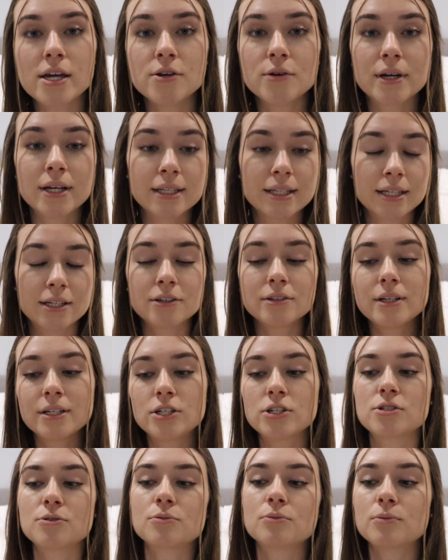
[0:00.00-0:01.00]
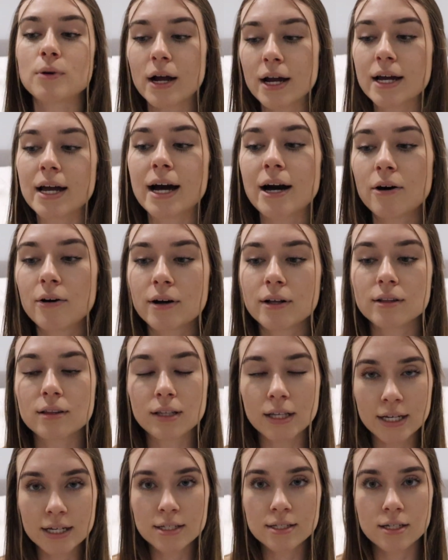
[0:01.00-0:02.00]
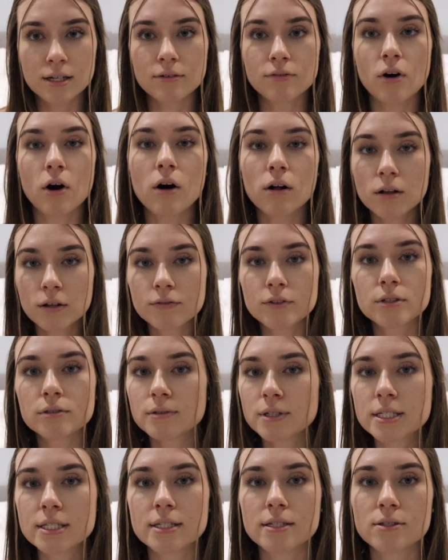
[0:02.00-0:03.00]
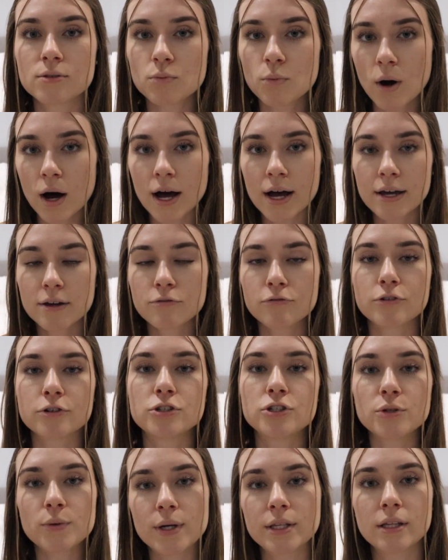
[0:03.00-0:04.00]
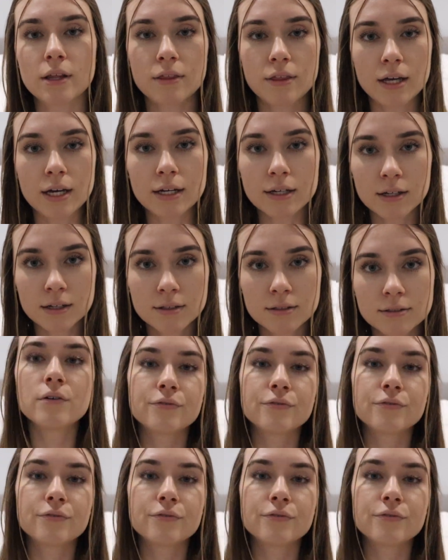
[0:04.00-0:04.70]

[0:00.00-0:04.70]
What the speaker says: You can literally just write out a list of all of your reasons why for doing the thing.